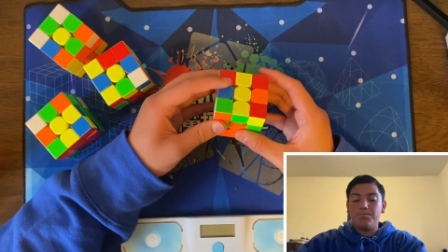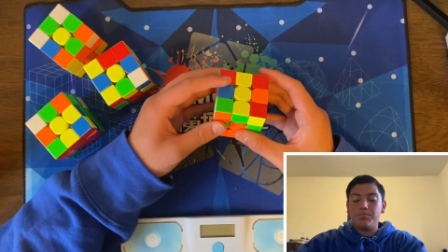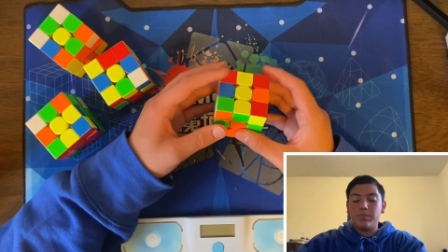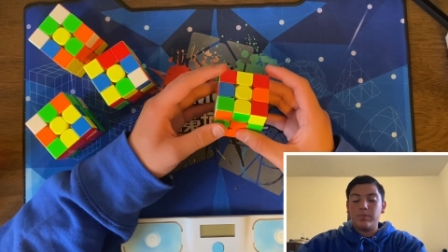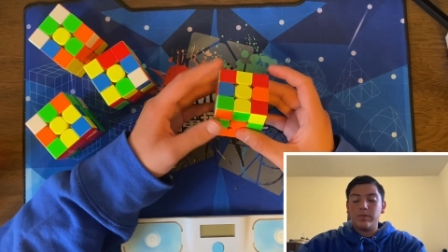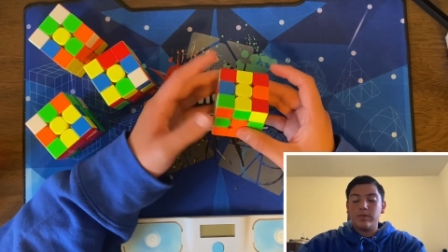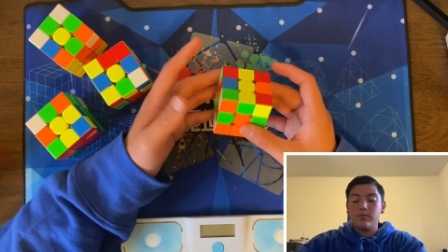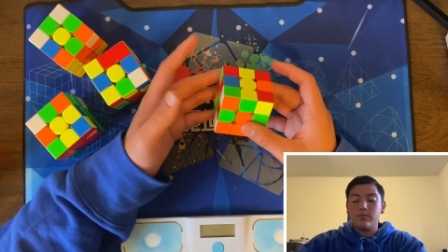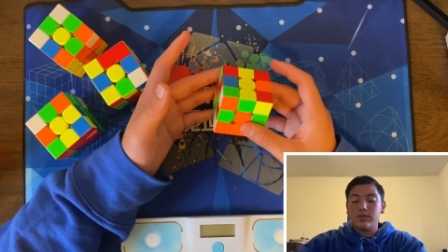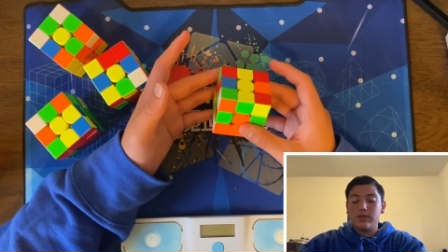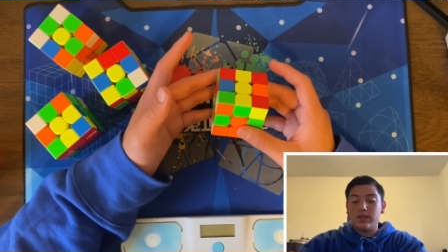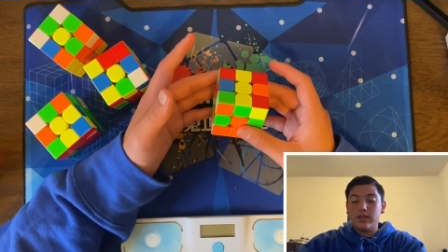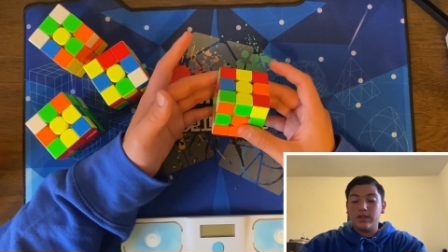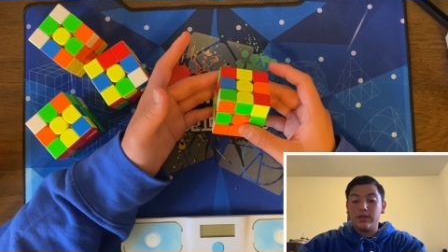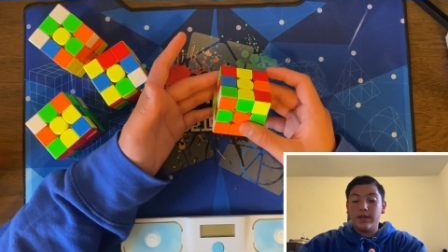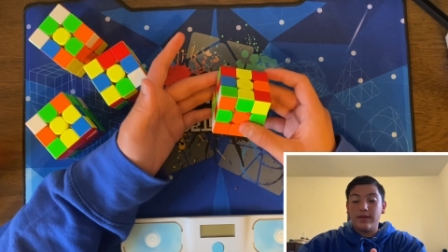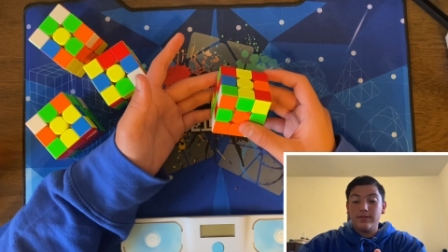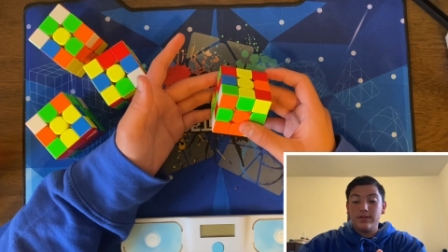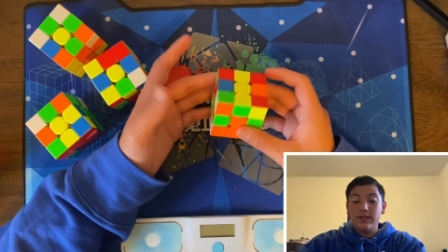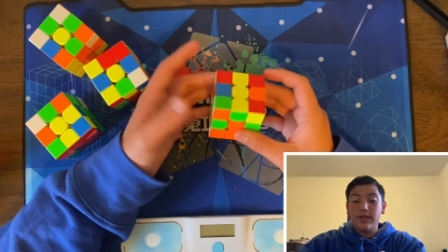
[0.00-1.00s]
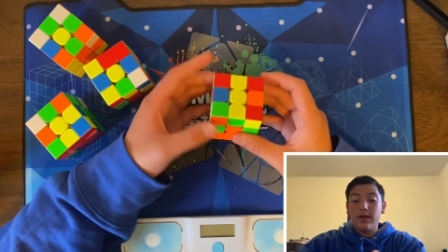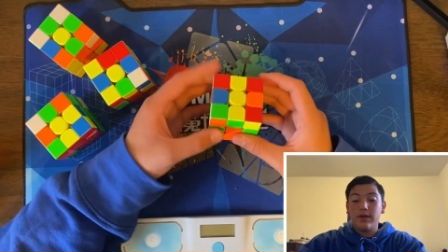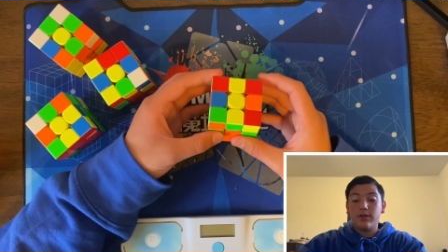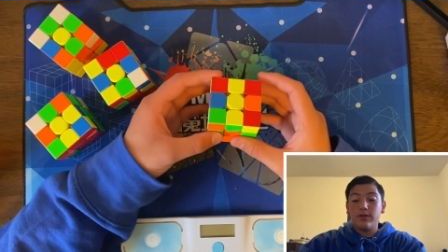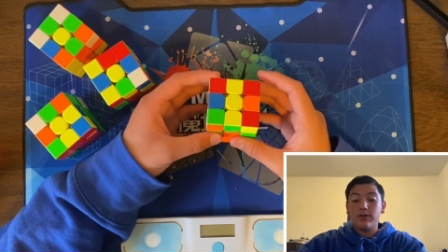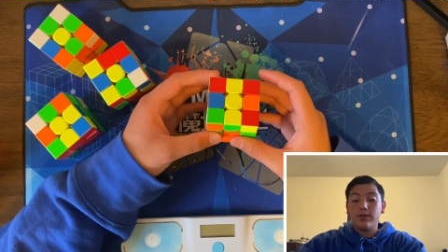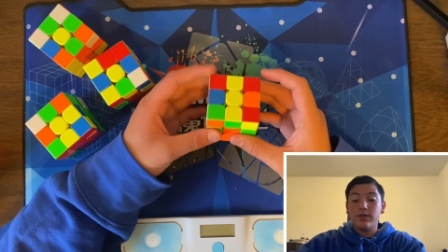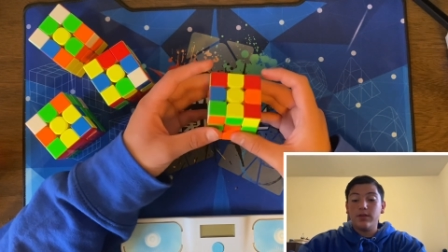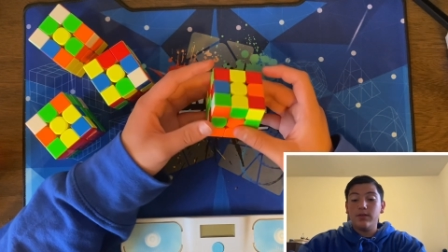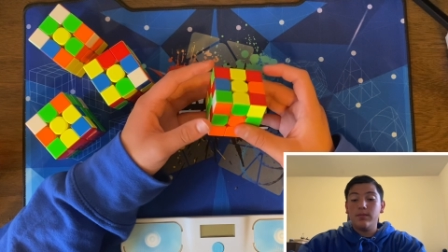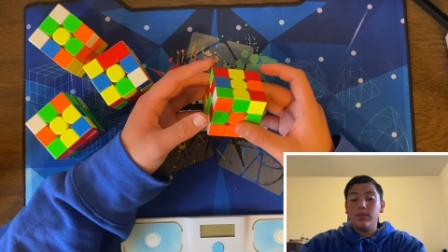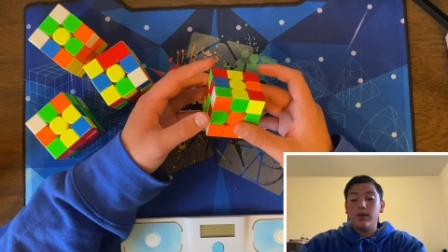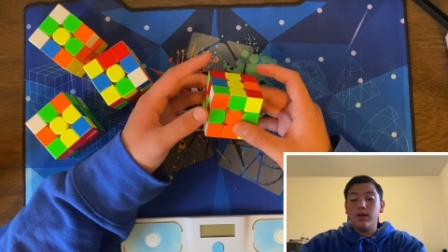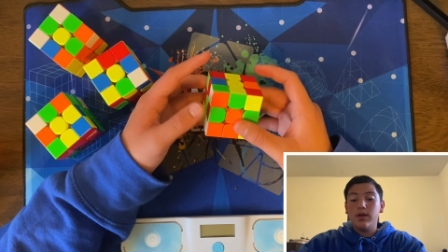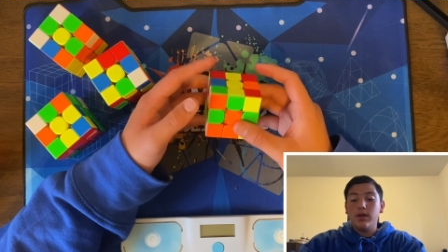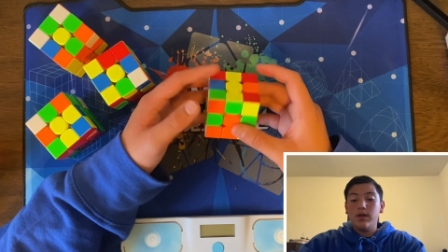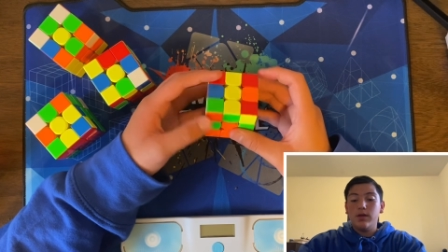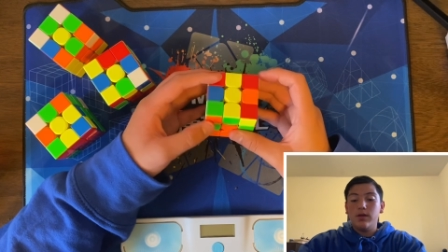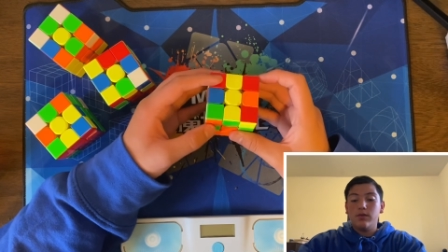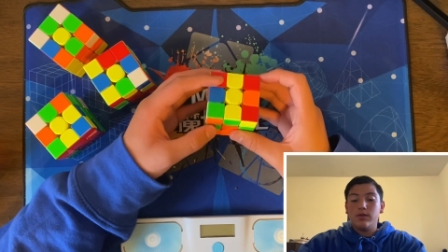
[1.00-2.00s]
with the lefty algorithm,
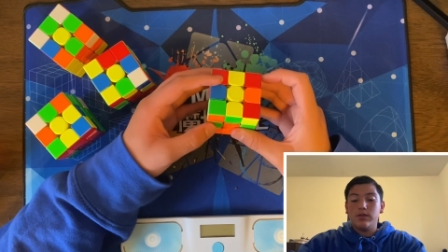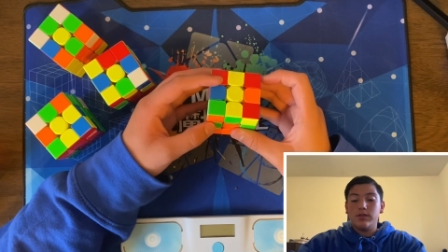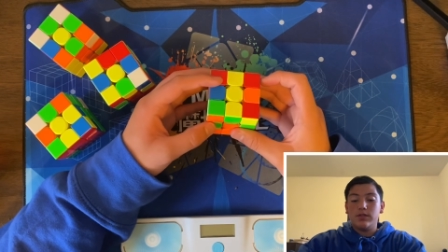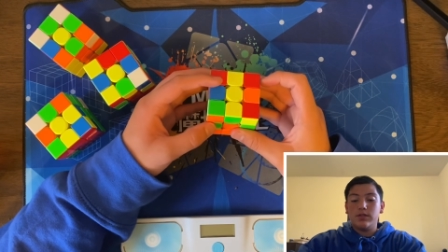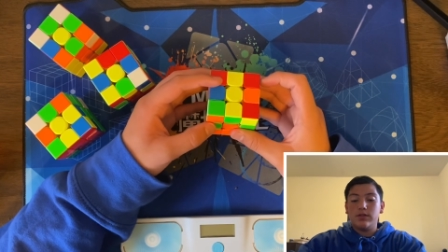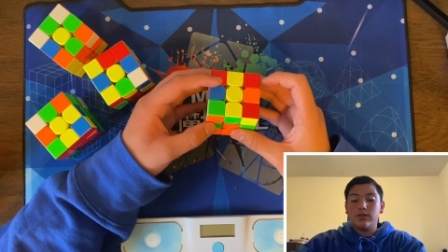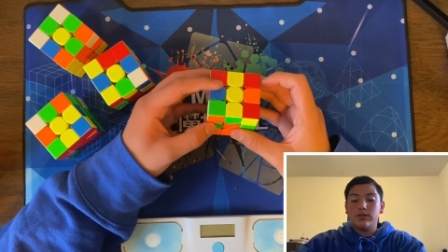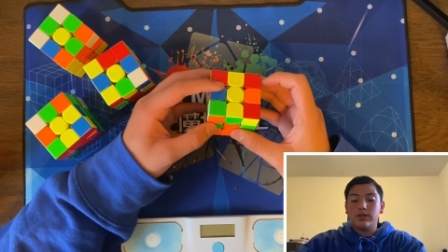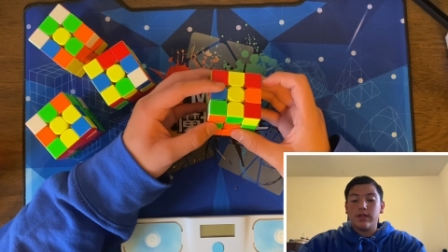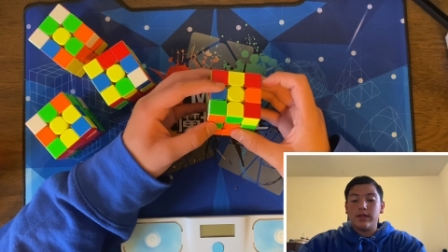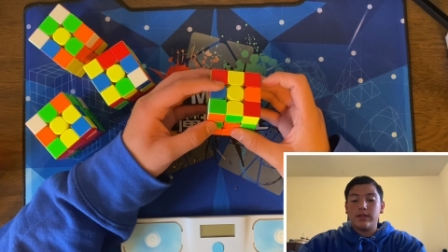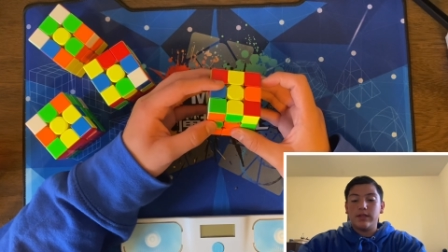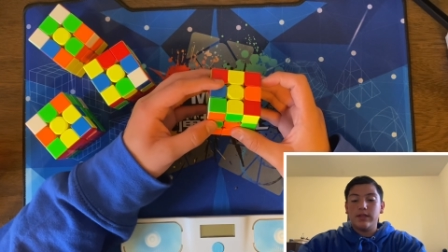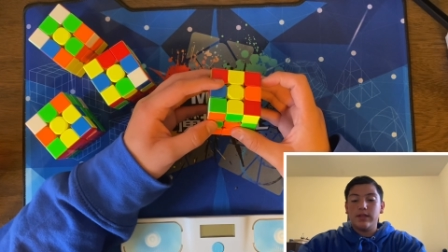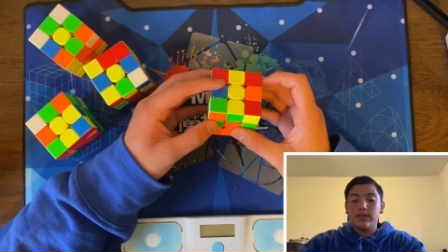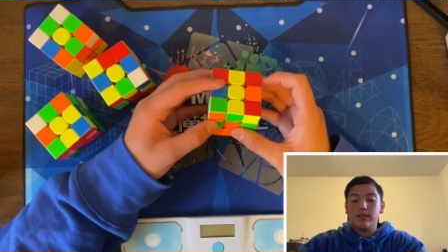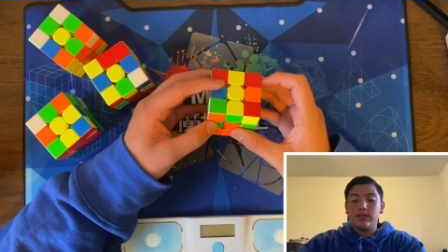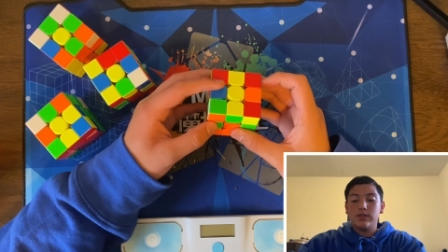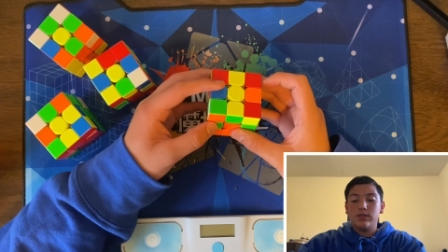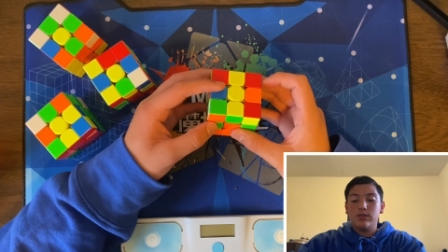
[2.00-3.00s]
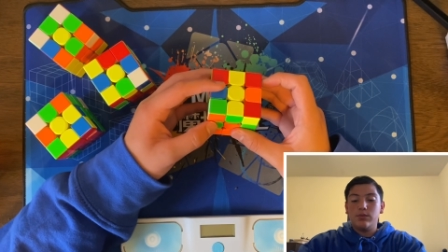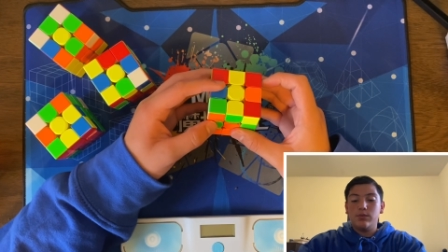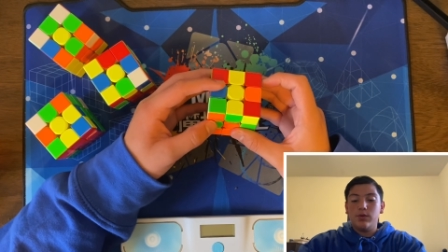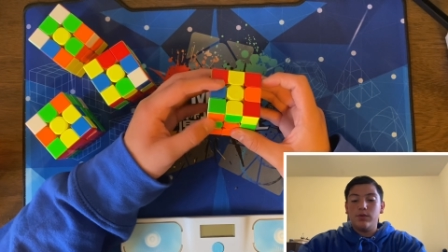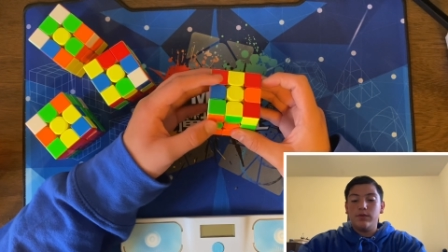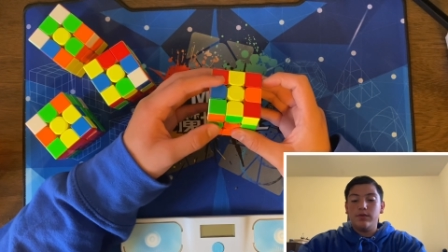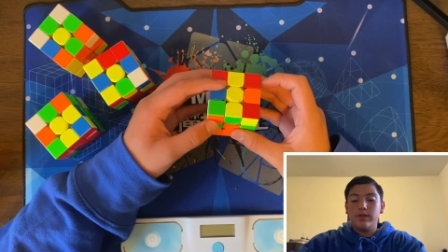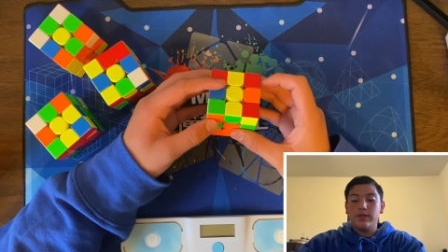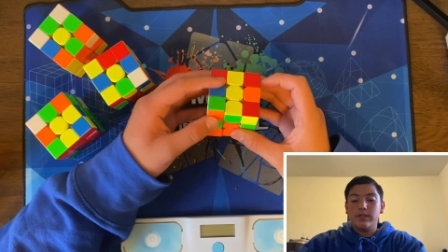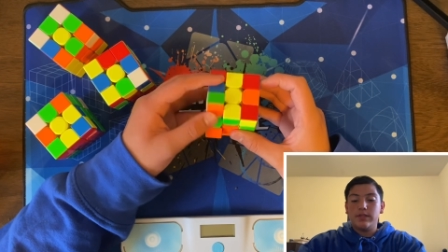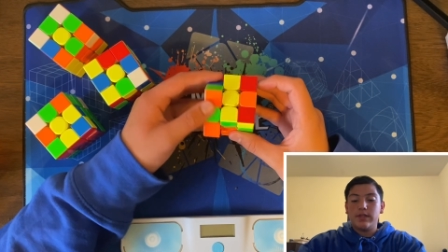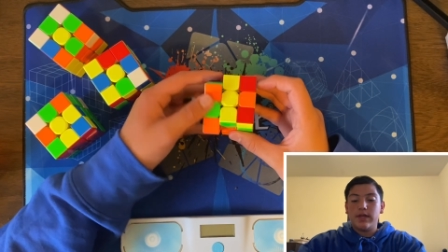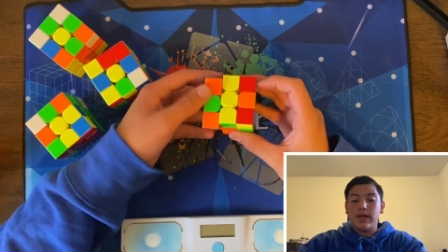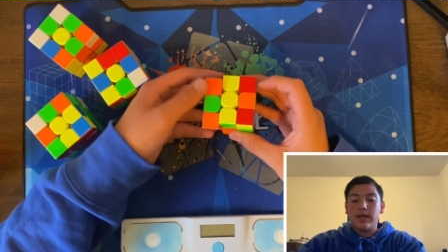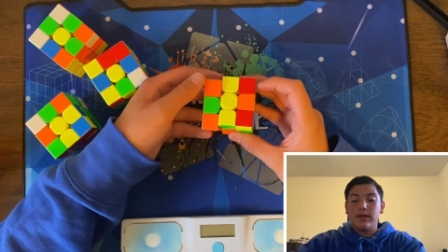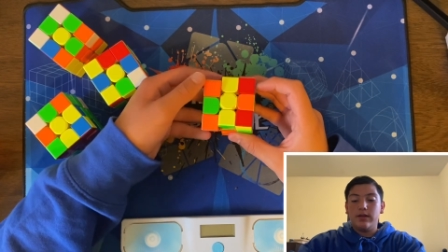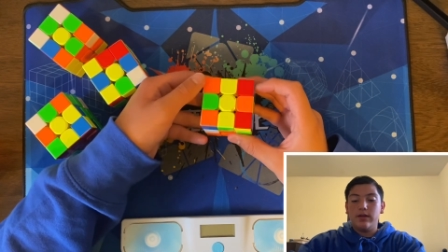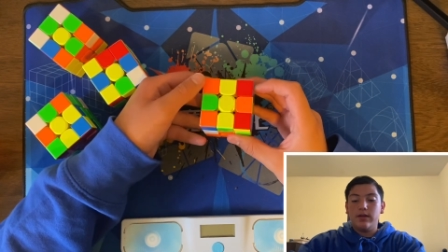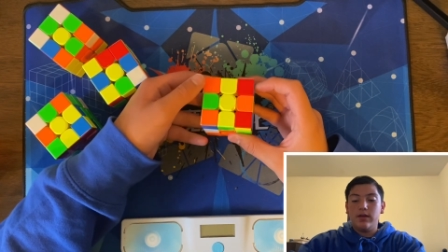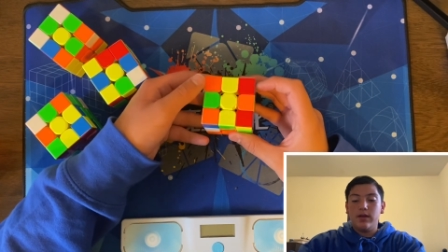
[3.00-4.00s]
which goes like this. You move this side
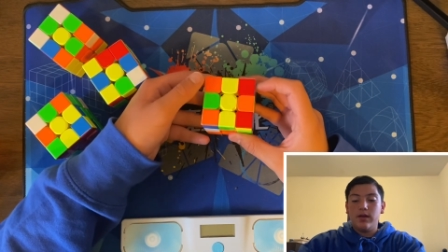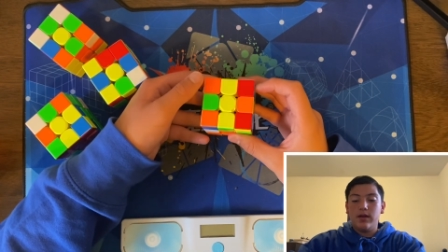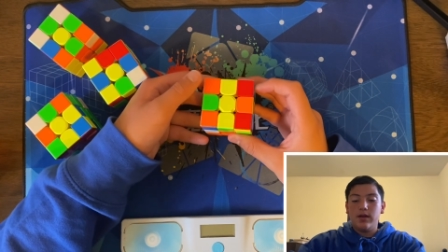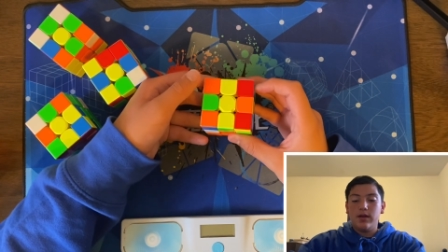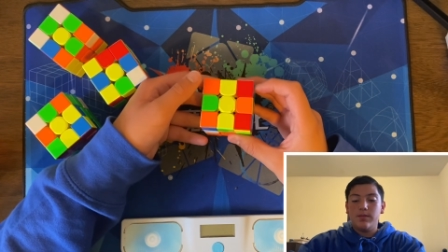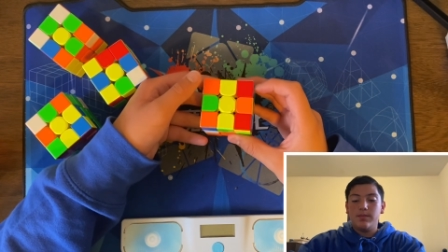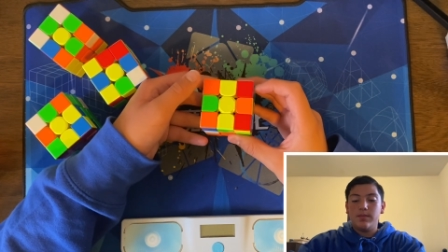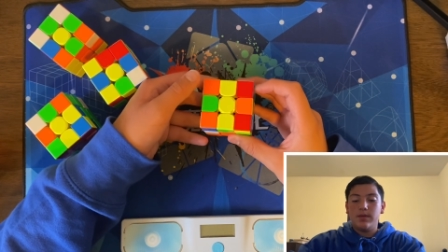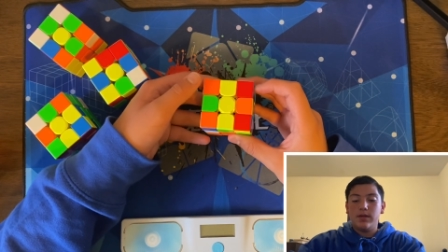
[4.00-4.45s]
up,